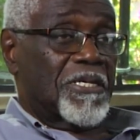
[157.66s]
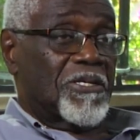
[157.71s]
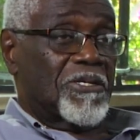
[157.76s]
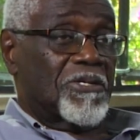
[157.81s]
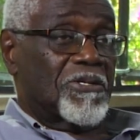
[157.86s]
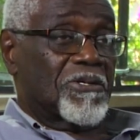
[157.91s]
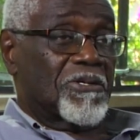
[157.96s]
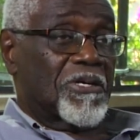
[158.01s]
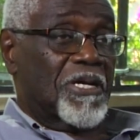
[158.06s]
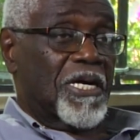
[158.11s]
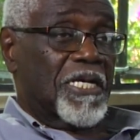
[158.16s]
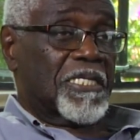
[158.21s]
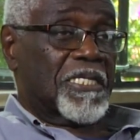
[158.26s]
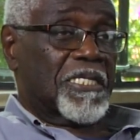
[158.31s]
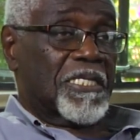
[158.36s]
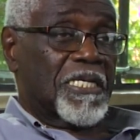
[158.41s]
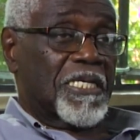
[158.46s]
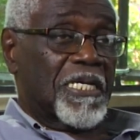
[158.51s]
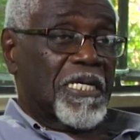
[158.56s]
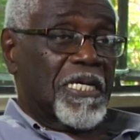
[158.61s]
you got
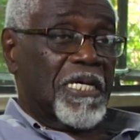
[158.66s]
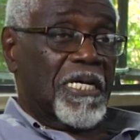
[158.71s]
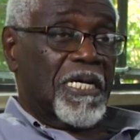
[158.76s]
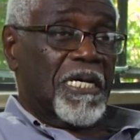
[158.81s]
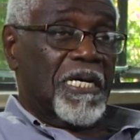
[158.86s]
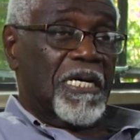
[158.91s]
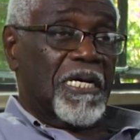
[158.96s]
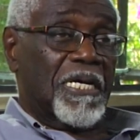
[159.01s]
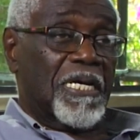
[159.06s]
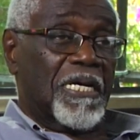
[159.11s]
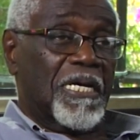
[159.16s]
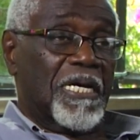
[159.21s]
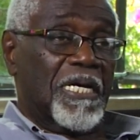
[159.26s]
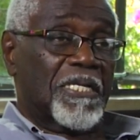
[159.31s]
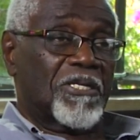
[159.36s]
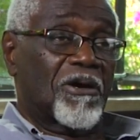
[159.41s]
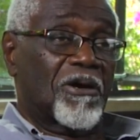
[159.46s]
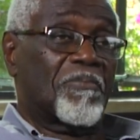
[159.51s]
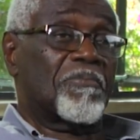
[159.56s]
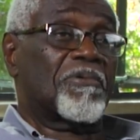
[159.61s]
uh, a
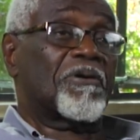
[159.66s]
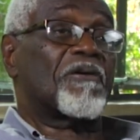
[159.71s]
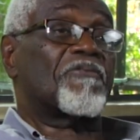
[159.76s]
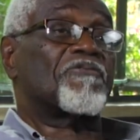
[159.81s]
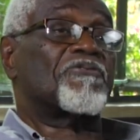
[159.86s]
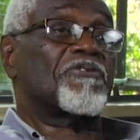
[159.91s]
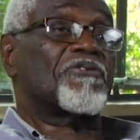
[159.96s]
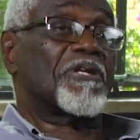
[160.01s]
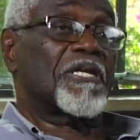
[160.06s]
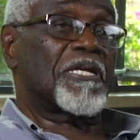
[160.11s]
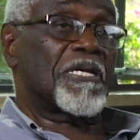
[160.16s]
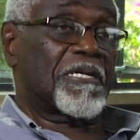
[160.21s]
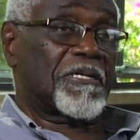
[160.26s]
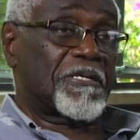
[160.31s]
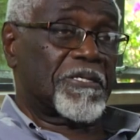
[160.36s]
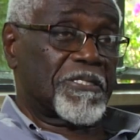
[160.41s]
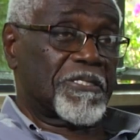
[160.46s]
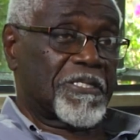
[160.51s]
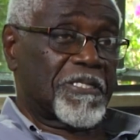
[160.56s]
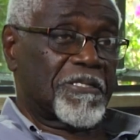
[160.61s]
number of
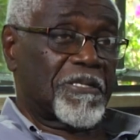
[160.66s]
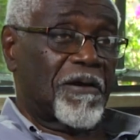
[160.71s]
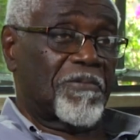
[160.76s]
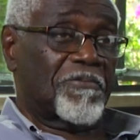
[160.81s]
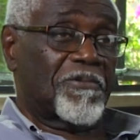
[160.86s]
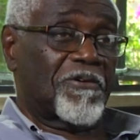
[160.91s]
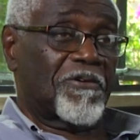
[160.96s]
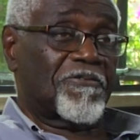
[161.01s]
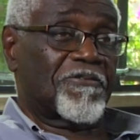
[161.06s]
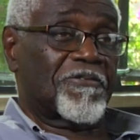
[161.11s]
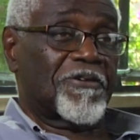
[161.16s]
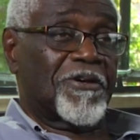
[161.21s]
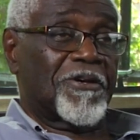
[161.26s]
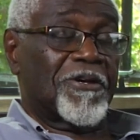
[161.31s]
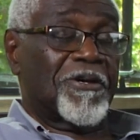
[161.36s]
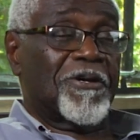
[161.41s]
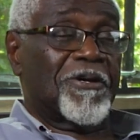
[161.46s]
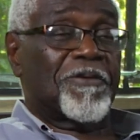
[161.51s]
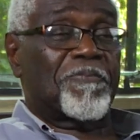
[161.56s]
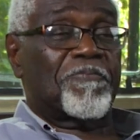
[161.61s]
Rohlehrs, a number of
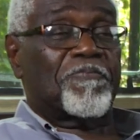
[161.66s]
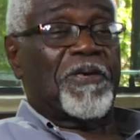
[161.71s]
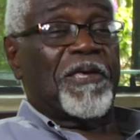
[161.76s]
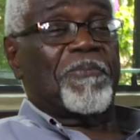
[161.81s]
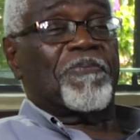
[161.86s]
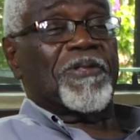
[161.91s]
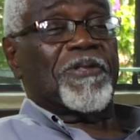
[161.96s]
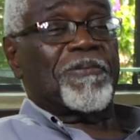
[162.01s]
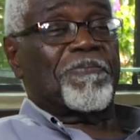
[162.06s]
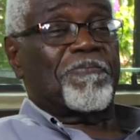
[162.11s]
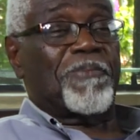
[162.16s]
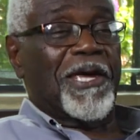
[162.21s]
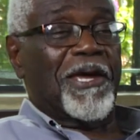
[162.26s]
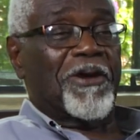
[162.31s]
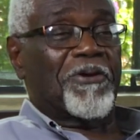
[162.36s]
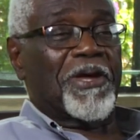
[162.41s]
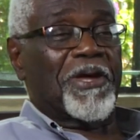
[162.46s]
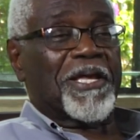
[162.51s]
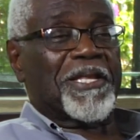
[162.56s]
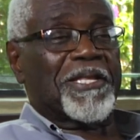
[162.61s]
people
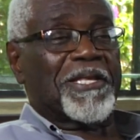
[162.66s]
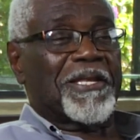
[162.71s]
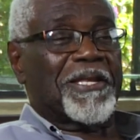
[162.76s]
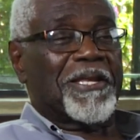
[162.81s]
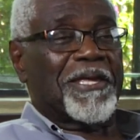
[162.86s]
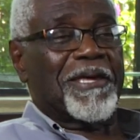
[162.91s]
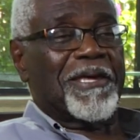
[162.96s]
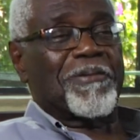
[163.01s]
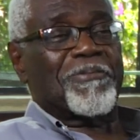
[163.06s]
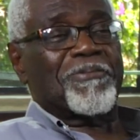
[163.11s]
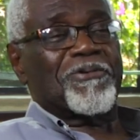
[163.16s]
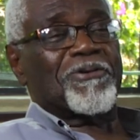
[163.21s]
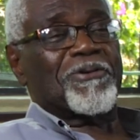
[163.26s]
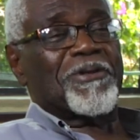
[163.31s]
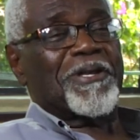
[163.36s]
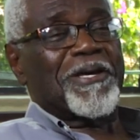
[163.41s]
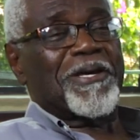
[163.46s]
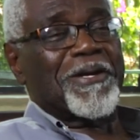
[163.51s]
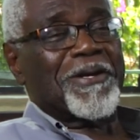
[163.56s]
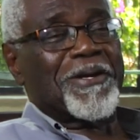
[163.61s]
bearing the name
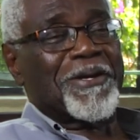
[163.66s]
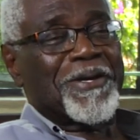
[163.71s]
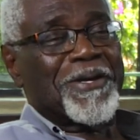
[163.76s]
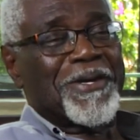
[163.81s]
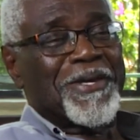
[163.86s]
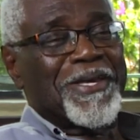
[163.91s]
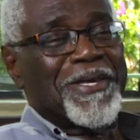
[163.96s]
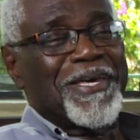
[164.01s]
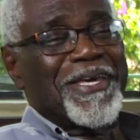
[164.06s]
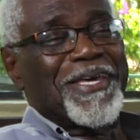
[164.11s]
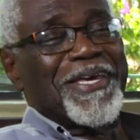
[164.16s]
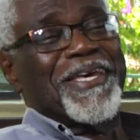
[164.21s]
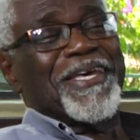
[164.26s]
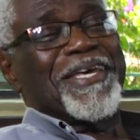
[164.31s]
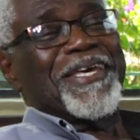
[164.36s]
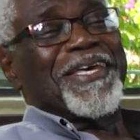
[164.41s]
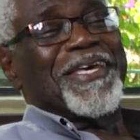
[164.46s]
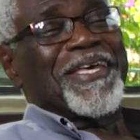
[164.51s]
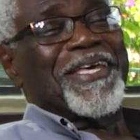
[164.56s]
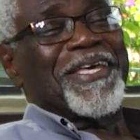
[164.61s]
Rohlehr. Spread
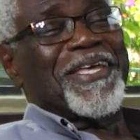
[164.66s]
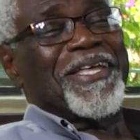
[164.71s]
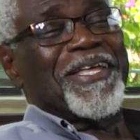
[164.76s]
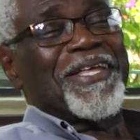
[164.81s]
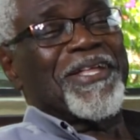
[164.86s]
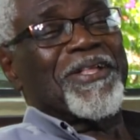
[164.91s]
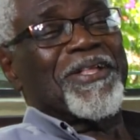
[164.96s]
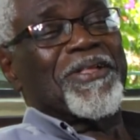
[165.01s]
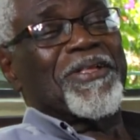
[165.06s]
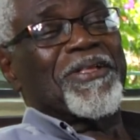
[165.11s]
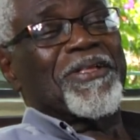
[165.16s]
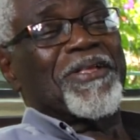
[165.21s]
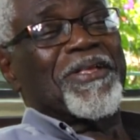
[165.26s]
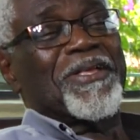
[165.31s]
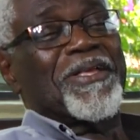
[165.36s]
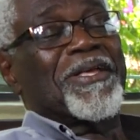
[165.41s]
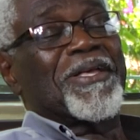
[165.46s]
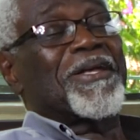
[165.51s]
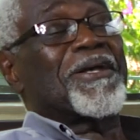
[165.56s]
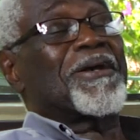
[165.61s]
it, spread it seed.
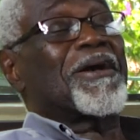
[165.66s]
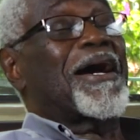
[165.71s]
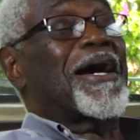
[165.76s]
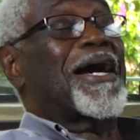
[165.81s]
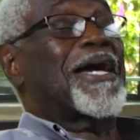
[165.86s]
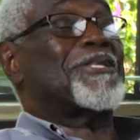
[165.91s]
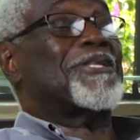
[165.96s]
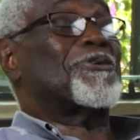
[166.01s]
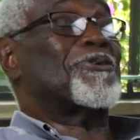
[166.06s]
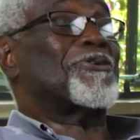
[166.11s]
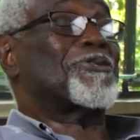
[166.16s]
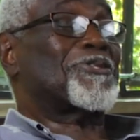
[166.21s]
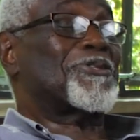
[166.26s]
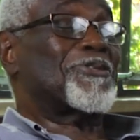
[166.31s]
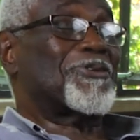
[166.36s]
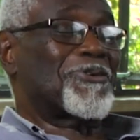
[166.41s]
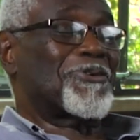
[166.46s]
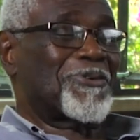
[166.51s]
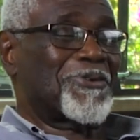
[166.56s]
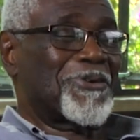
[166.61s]
I don't
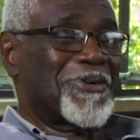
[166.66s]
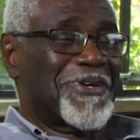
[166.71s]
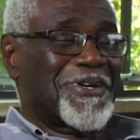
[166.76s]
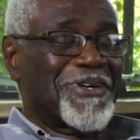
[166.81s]
know,